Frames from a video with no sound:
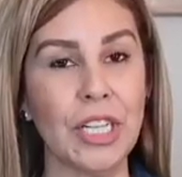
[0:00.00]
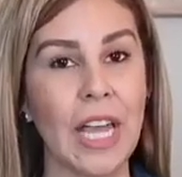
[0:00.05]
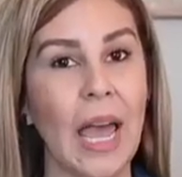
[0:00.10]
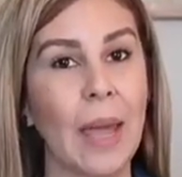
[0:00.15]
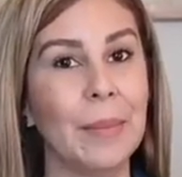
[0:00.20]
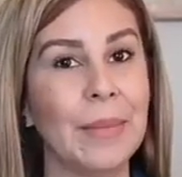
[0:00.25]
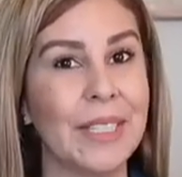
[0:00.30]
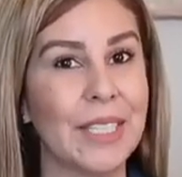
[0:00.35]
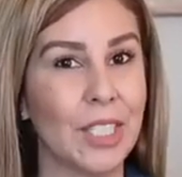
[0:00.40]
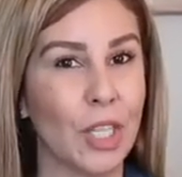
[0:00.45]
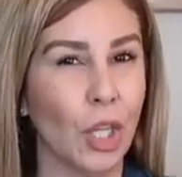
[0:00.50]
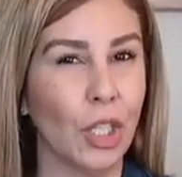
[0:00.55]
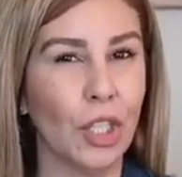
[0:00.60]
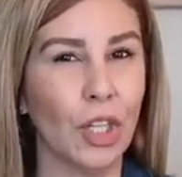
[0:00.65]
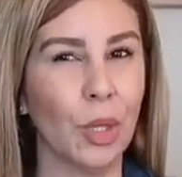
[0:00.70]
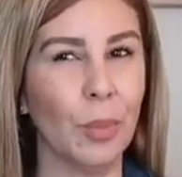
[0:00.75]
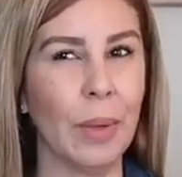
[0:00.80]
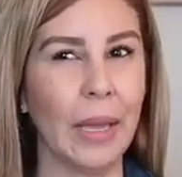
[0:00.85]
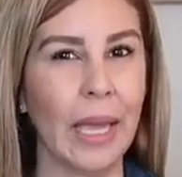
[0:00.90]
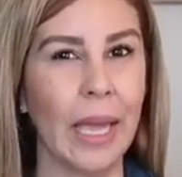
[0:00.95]
time. It's still a
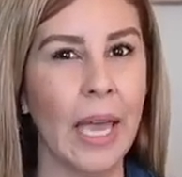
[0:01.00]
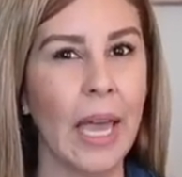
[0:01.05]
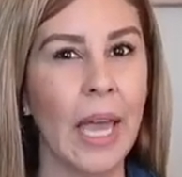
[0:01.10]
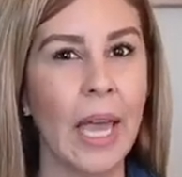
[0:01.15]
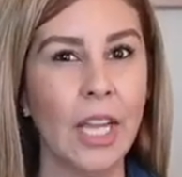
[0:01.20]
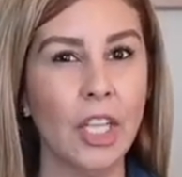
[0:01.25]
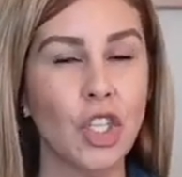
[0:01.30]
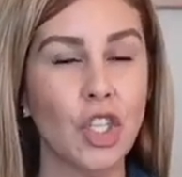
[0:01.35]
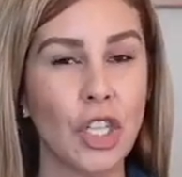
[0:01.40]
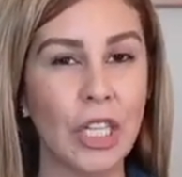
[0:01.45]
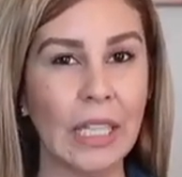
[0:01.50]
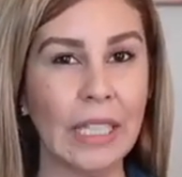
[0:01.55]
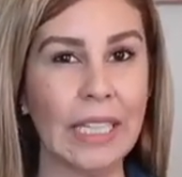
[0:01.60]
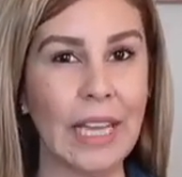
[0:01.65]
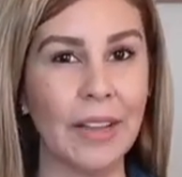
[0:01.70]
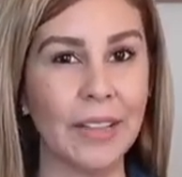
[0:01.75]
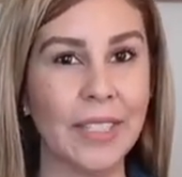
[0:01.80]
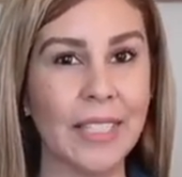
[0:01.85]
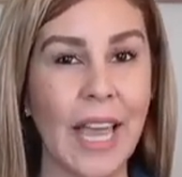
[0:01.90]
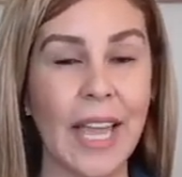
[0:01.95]
little bit chilly
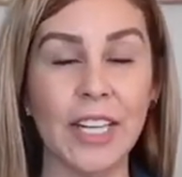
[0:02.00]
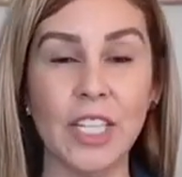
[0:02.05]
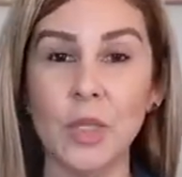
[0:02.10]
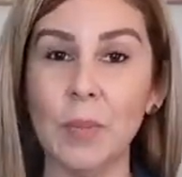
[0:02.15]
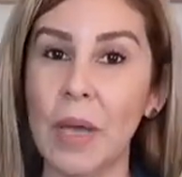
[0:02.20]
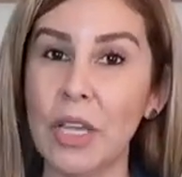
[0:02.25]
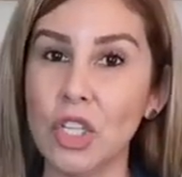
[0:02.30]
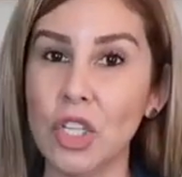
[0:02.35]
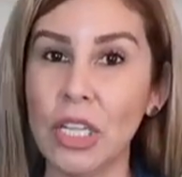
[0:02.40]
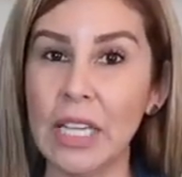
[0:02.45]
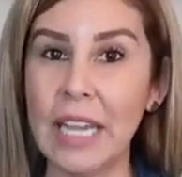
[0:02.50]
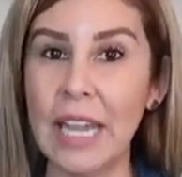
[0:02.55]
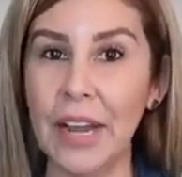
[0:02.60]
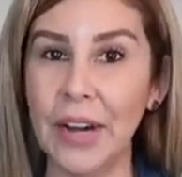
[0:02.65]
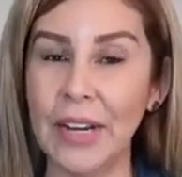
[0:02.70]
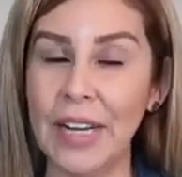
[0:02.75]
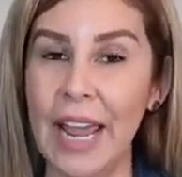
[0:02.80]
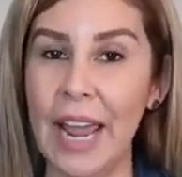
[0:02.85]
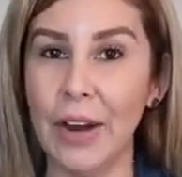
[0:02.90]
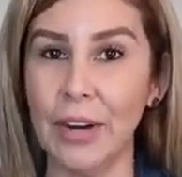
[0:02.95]
outside, especially here
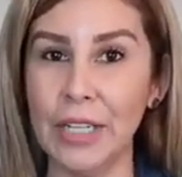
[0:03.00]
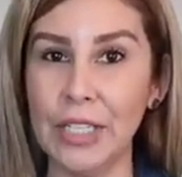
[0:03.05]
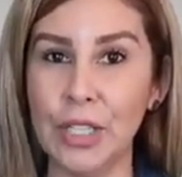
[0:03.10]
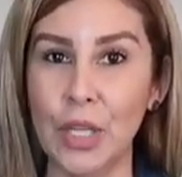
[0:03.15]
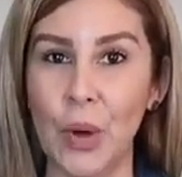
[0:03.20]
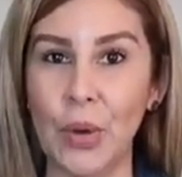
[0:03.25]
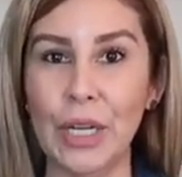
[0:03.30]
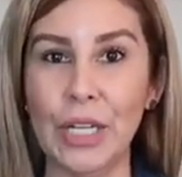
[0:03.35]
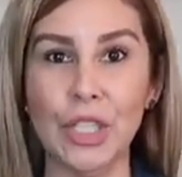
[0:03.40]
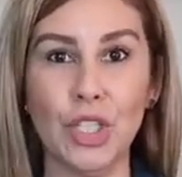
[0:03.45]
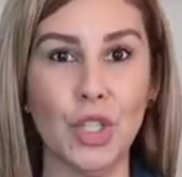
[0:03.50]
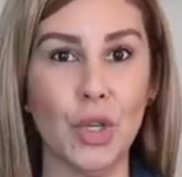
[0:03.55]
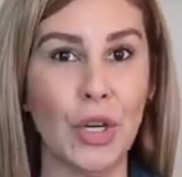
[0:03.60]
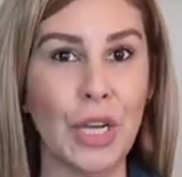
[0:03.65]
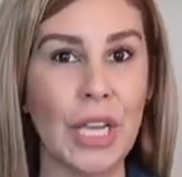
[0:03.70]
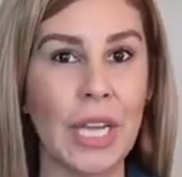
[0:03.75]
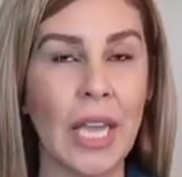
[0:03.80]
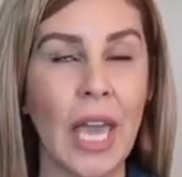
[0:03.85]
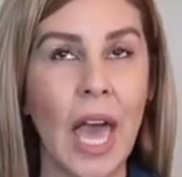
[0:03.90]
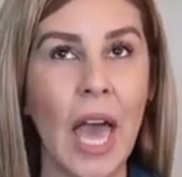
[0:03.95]
in Arizona
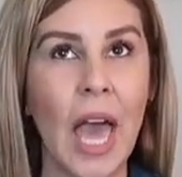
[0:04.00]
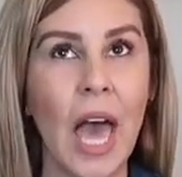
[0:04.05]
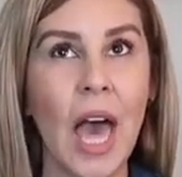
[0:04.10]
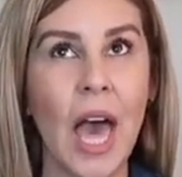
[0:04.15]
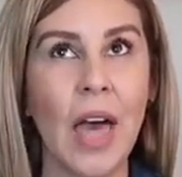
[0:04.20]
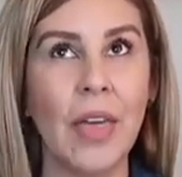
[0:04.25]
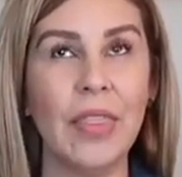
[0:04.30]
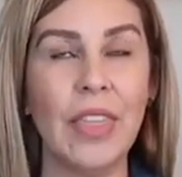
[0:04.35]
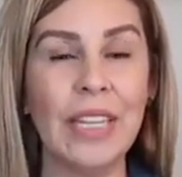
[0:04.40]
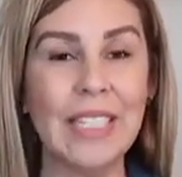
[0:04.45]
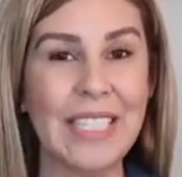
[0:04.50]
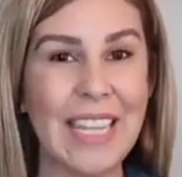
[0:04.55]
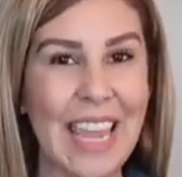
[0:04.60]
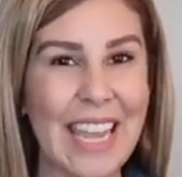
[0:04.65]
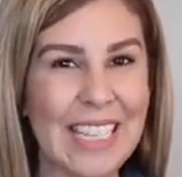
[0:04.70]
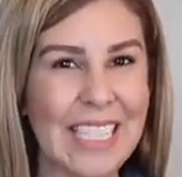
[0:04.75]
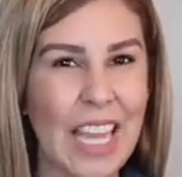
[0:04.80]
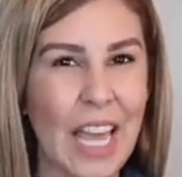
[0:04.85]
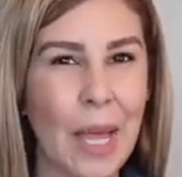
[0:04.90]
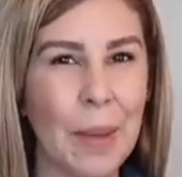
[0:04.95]
during the
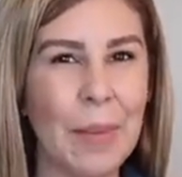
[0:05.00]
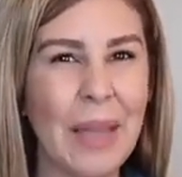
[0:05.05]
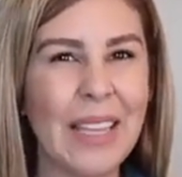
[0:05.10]
daytime.